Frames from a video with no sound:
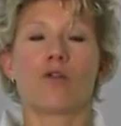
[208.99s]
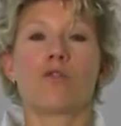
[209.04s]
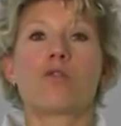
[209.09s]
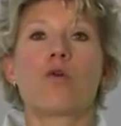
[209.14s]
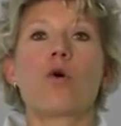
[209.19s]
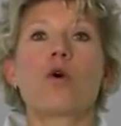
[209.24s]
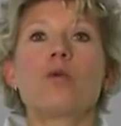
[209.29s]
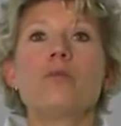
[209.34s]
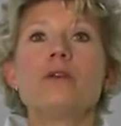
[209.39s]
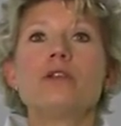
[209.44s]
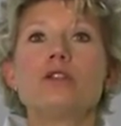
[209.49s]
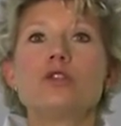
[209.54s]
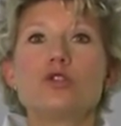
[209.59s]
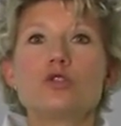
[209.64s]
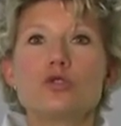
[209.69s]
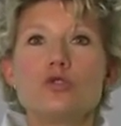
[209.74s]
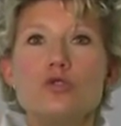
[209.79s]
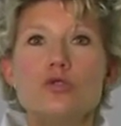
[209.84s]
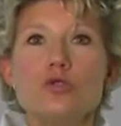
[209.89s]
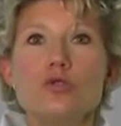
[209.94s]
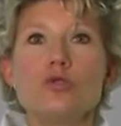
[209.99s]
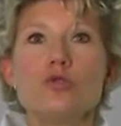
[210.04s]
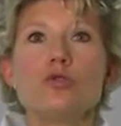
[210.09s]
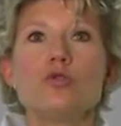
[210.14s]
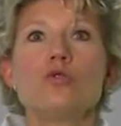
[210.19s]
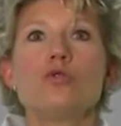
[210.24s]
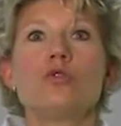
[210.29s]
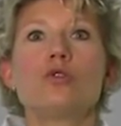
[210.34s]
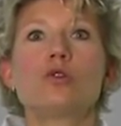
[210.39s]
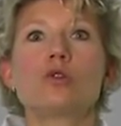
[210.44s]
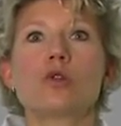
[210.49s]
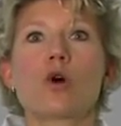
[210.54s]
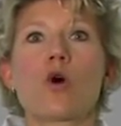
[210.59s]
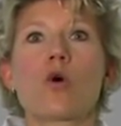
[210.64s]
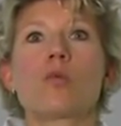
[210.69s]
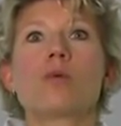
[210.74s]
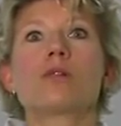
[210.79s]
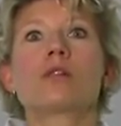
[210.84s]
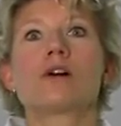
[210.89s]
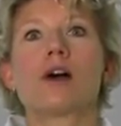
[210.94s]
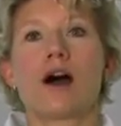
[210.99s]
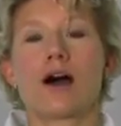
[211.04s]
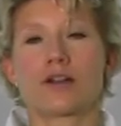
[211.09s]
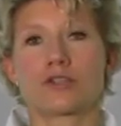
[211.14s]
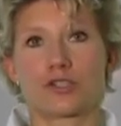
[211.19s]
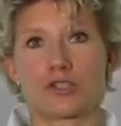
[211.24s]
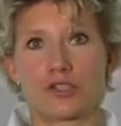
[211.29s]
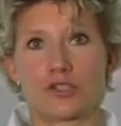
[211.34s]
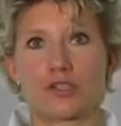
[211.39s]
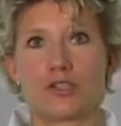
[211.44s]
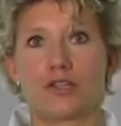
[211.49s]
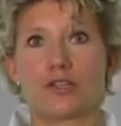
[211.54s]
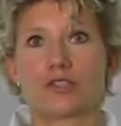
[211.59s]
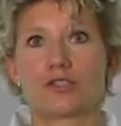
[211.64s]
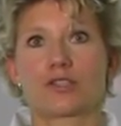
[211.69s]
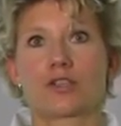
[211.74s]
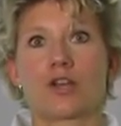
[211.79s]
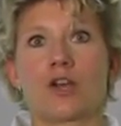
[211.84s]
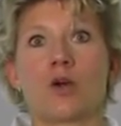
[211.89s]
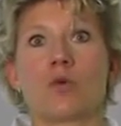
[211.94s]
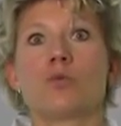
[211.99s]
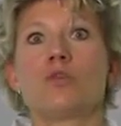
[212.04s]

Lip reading: forming this new global consciousness